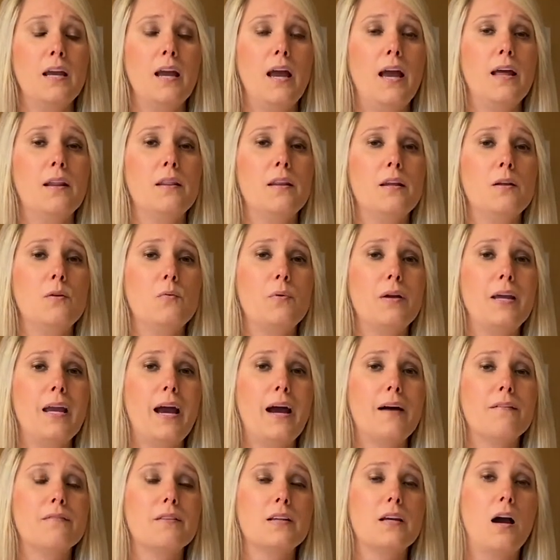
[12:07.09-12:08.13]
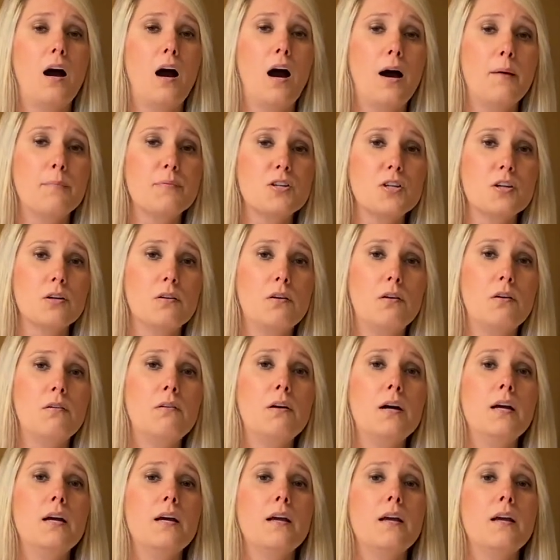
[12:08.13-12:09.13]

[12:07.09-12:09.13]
And then we have the optional